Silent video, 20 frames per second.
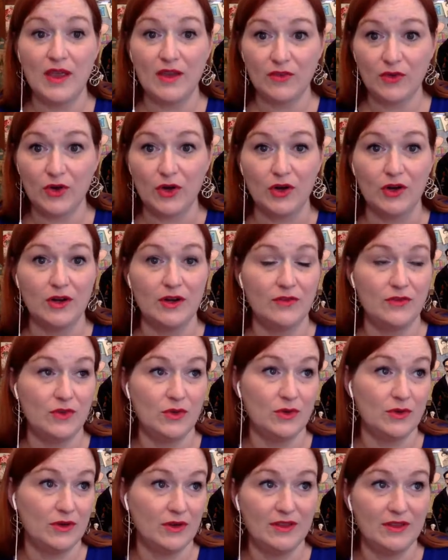have heard if
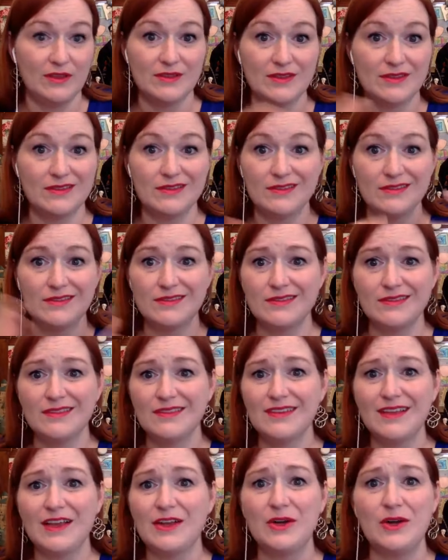you're in,
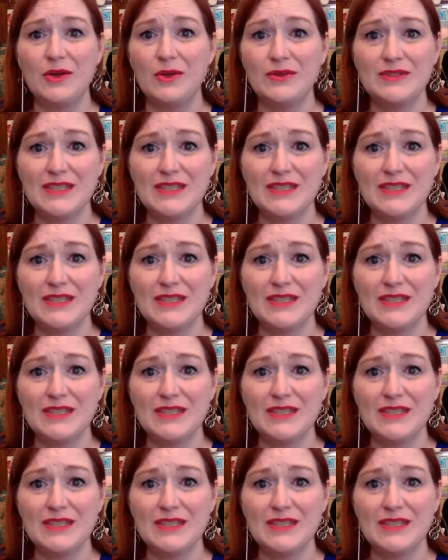I don't know,